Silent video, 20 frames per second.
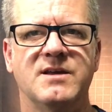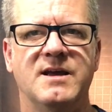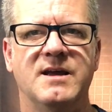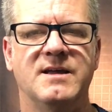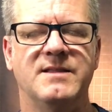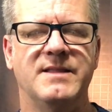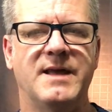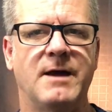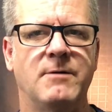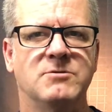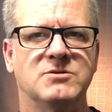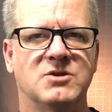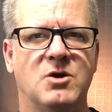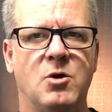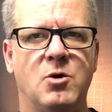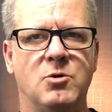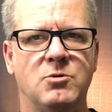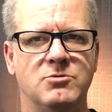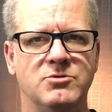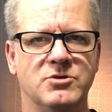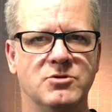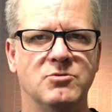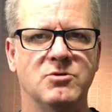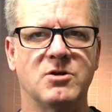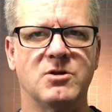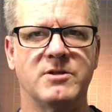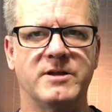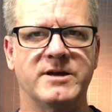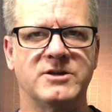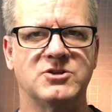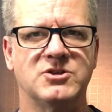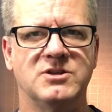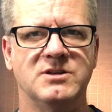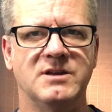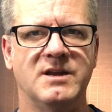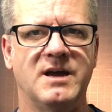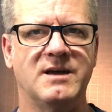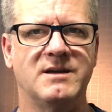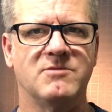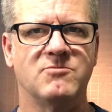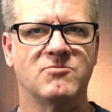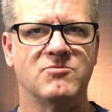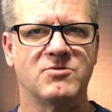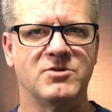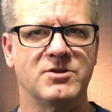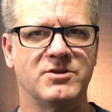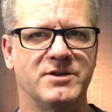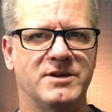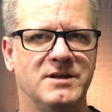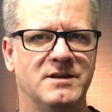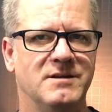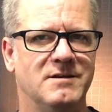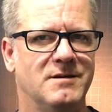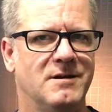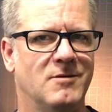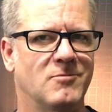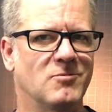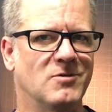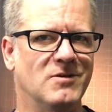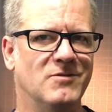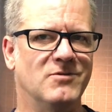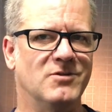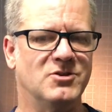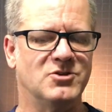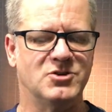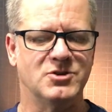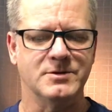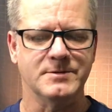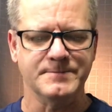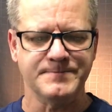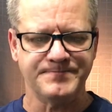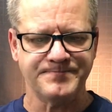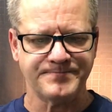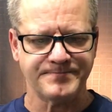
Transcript: and that was a whole new collection, not really a revision.